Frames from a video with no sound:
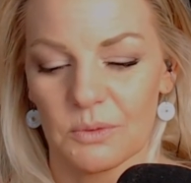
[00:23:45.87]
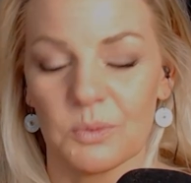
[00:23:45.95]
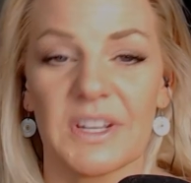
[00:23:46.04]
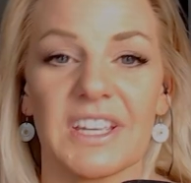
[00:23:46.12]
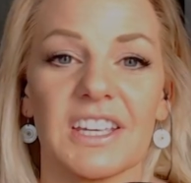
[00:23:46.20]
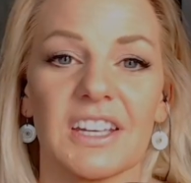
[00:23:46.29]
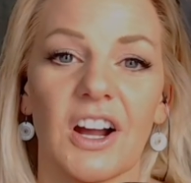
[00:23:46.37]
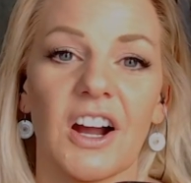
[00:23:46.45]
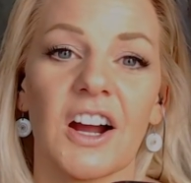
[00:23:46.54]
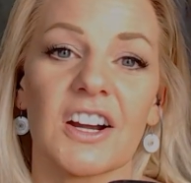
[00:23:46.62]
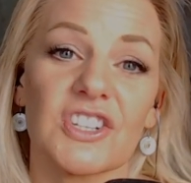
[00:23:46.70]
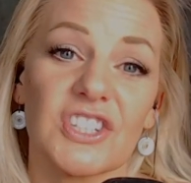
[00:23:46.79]
We
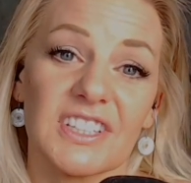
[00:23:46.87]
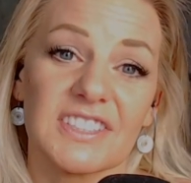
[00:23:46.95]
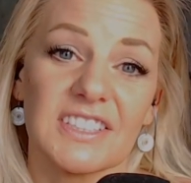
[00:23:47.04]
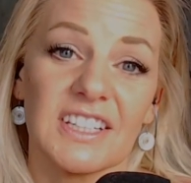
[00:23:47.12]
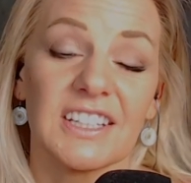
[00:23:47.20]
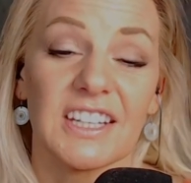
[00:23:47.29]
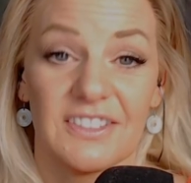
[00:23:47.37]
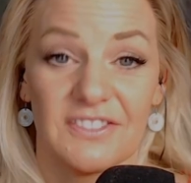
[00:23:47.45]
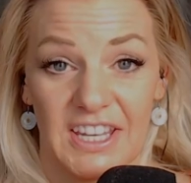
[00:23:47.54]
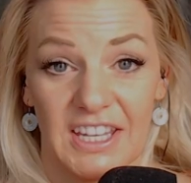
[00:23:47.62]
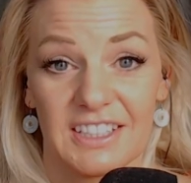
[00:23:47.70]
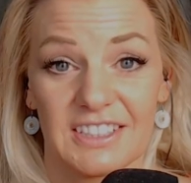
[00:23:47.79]
are just in need
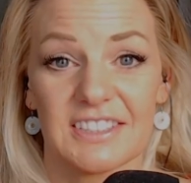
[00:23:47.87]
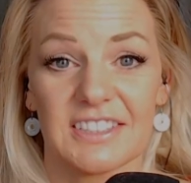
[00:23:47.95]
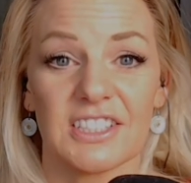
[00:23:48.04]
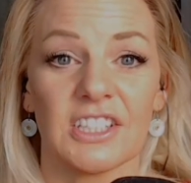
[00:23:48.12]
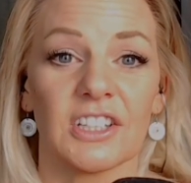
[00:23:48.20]
of kids.